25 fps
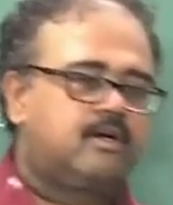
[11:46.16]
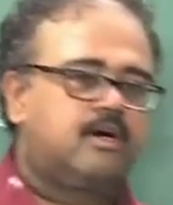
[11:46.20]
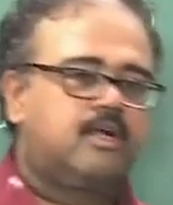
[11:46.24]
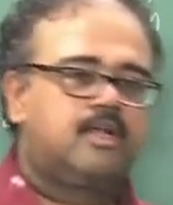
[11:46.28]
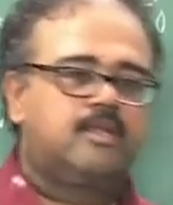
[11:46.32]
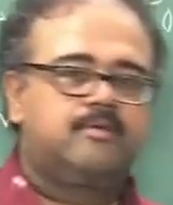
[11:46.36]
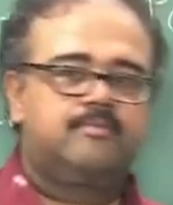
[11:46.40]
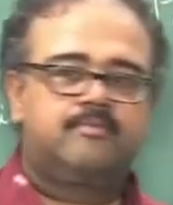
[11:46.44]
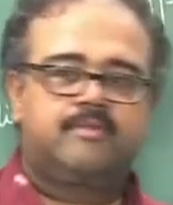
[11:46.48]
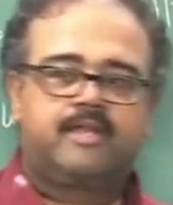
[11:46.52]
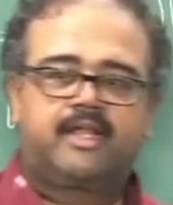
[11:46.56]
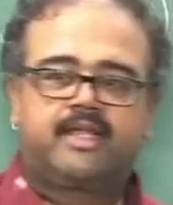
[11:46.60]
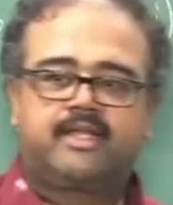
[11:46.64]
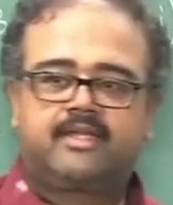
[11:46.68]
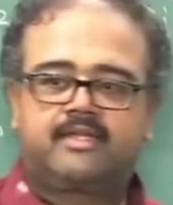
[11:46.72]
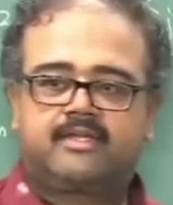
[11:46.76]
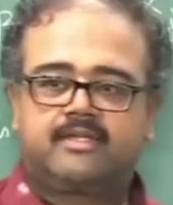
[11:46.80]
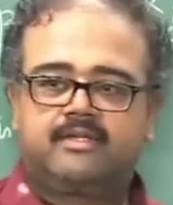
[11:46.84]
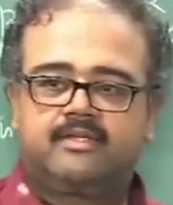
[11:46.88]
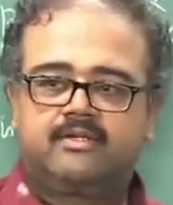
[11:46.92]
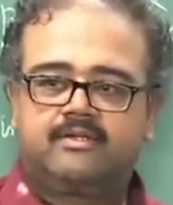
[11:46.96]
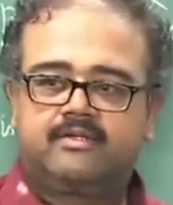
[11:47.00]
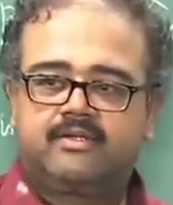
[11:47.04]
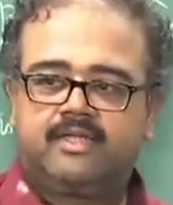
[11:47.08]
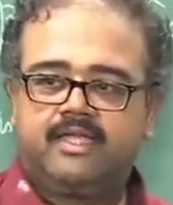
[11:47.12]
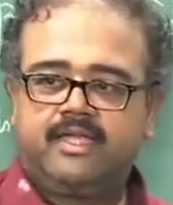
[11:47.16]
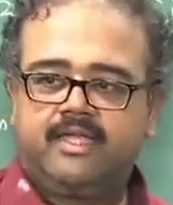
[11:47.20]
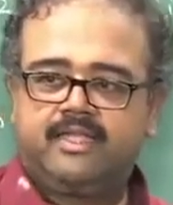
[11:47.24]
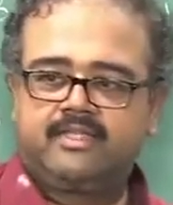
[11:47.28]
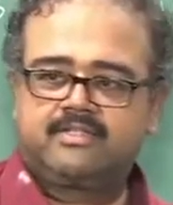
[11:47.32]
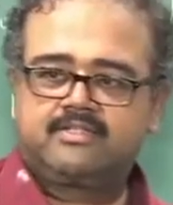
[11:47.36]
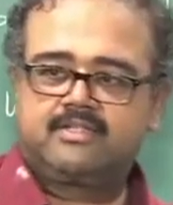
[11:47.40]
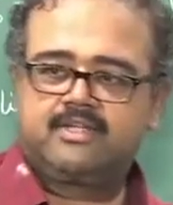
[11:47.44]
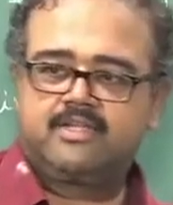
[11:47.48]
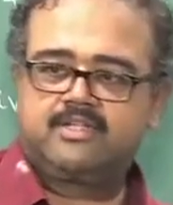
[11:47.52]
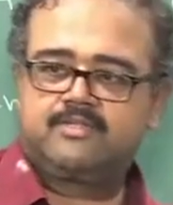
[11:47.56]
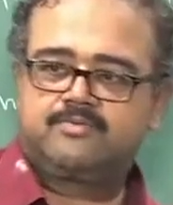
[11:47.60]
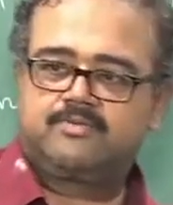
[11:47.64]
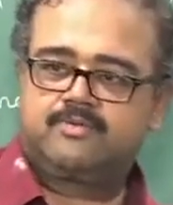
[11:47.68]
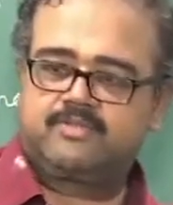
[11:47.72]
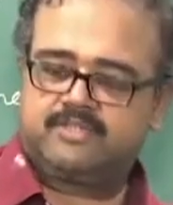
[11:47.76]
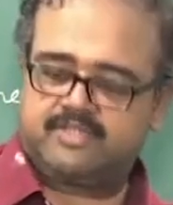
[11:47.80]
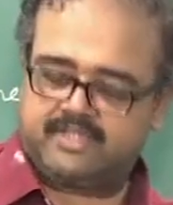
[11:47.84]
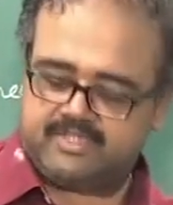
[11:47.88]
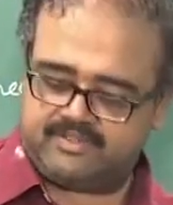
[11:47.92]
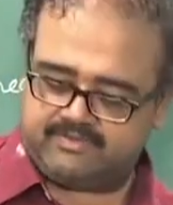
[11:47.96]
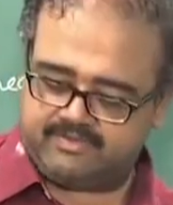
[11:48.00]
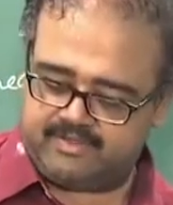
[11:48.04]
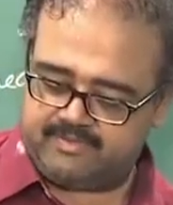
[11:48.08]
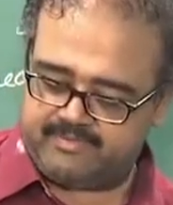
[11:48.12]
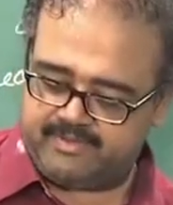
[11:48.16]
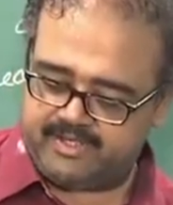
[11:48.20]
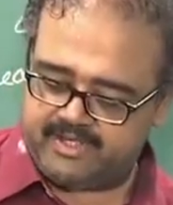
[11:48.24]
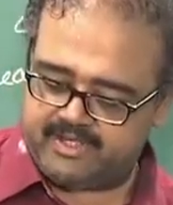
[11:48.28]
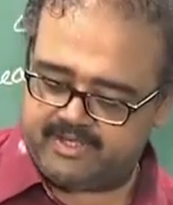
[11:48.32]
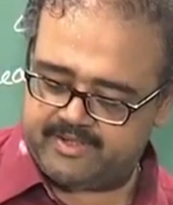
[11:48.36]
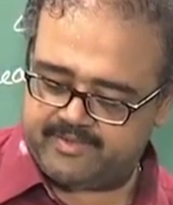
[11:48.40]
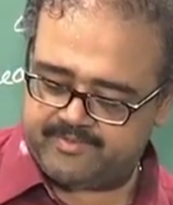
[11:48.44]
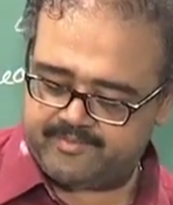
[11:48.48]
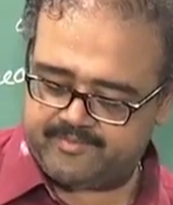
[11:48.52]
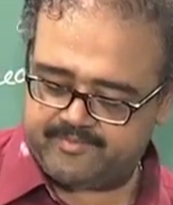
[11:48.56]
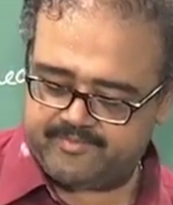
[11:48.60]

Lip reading: column rank, okay, x transpose x will be